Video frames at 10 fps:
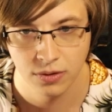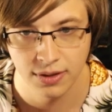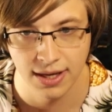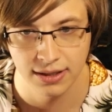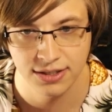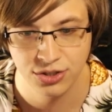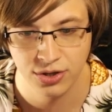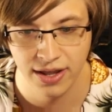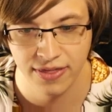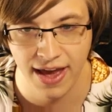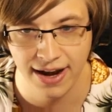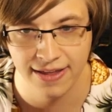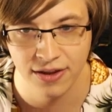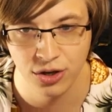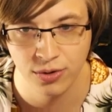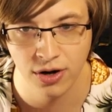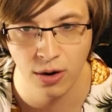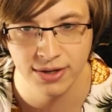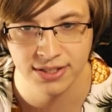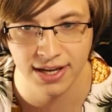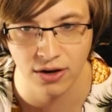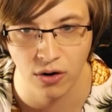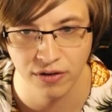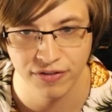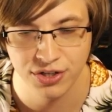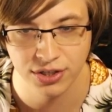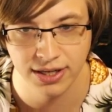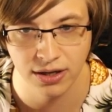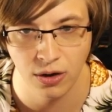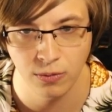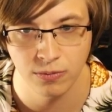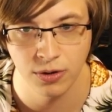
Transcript: yeah, let's try that. And then you can always like artificially, oh,